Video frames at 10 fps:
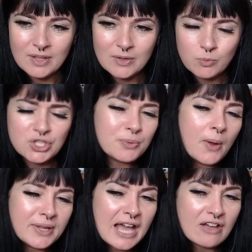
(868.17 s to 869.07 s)
Would you
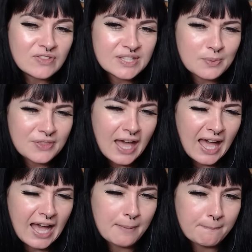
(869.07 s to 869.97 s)
only have this with
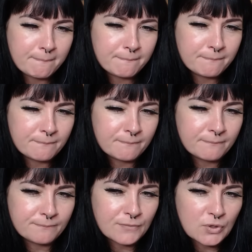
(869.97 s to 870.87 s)
ham?
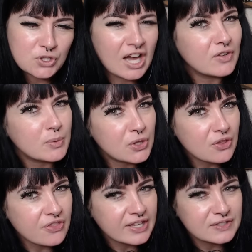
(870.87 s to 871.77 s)
Would you have it with other
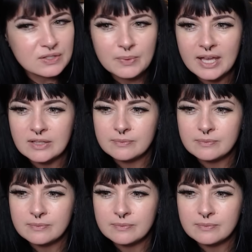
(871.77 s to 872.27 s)
things as well?